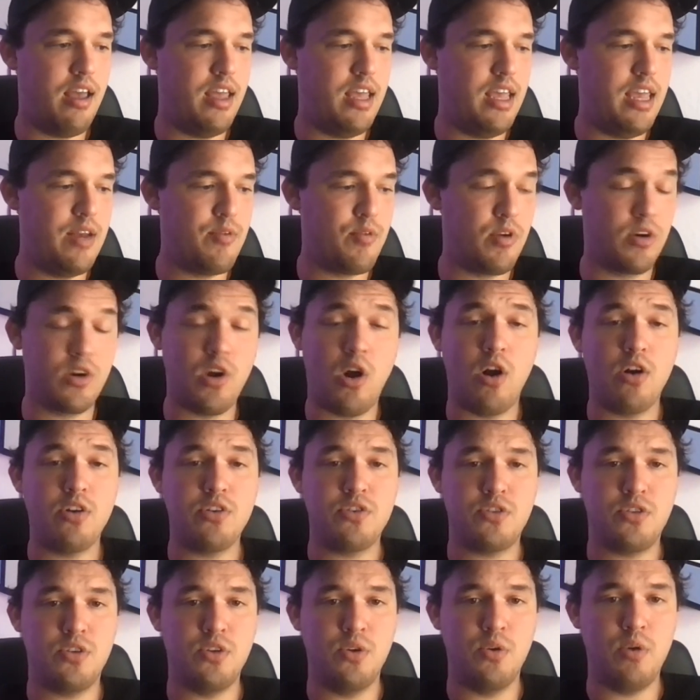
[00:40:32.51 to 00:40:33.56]
in
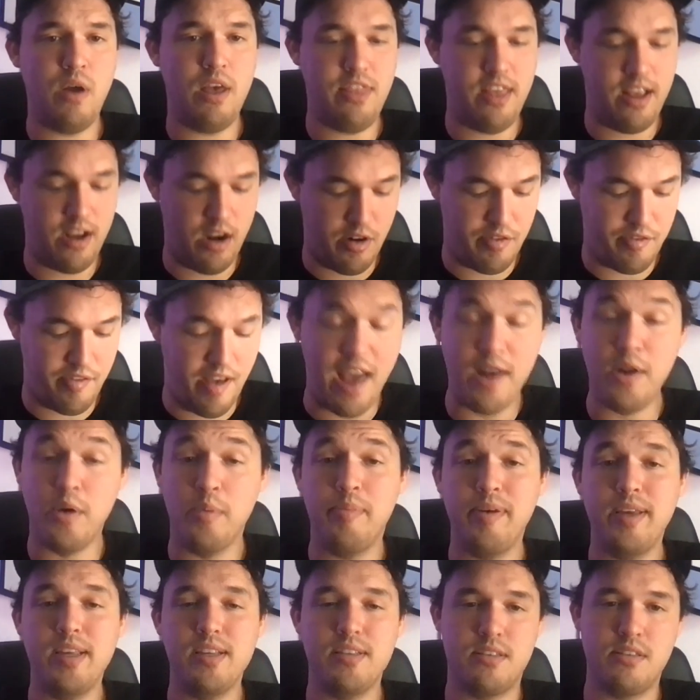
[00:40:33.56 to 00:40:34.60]
regards to, I think, our final
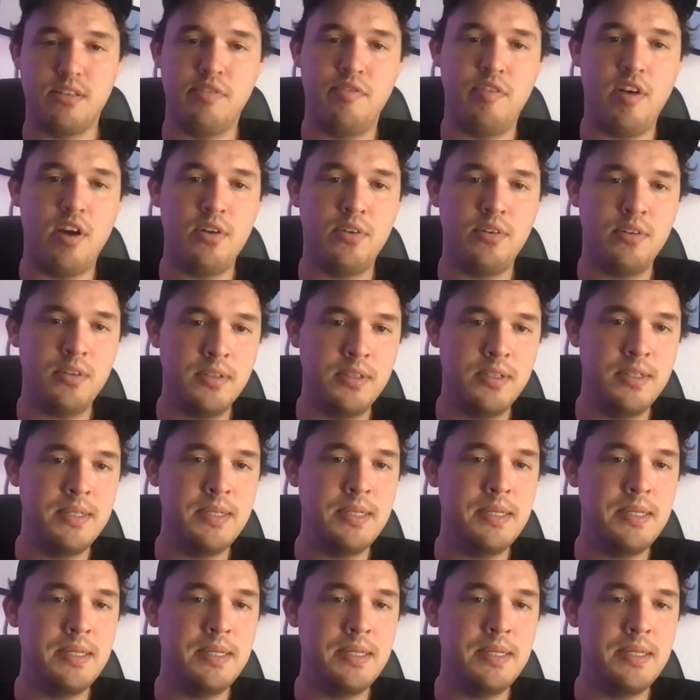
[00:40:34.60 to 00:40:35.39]
piece of the funnel.